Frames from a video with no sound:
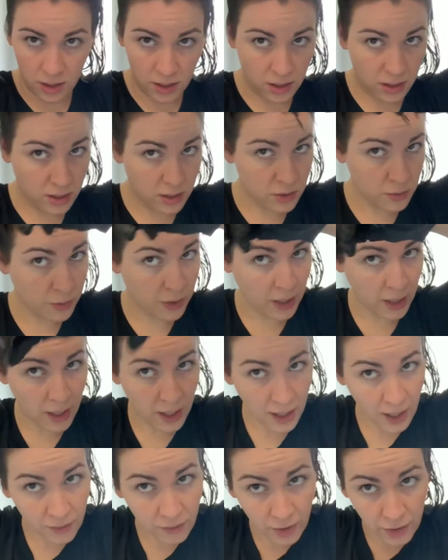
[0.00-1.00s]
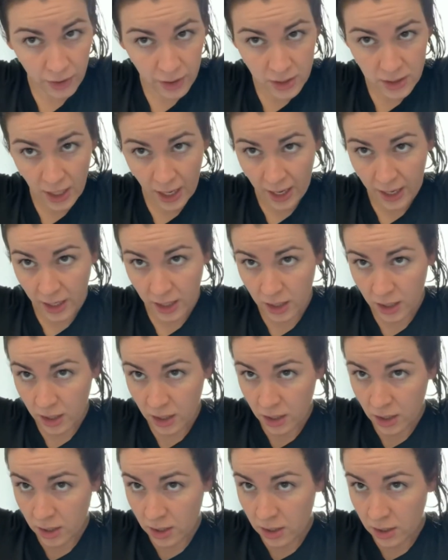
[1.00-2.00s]
is where I have all the dye.
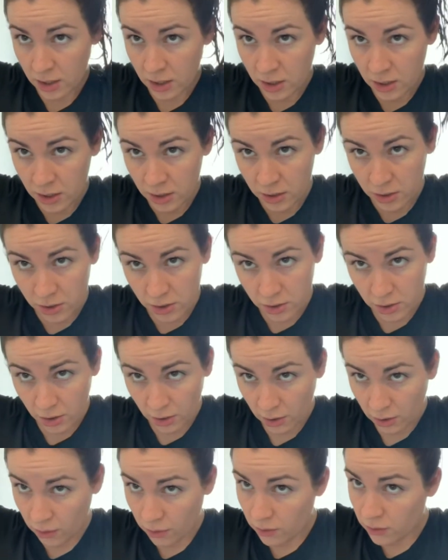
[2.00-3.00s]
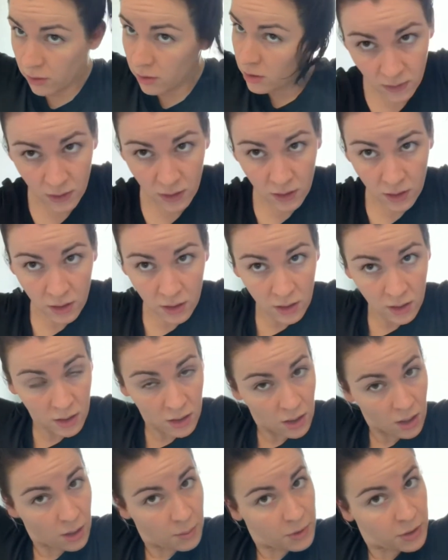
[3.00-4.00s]
So
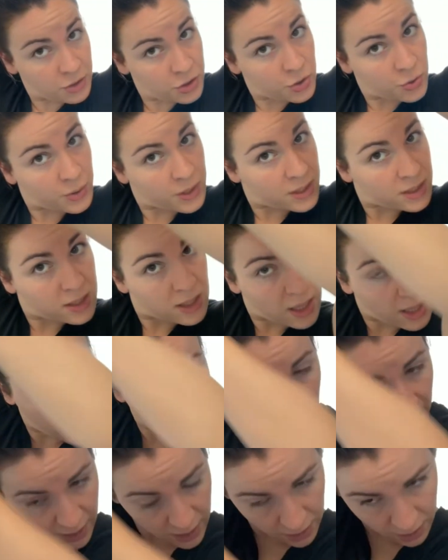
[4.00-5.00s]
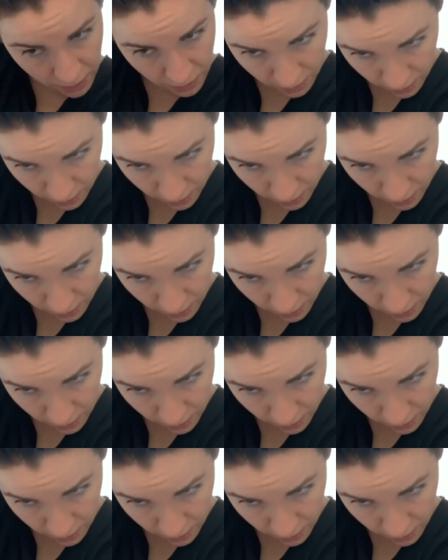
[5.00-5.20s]
I'm gonna twist that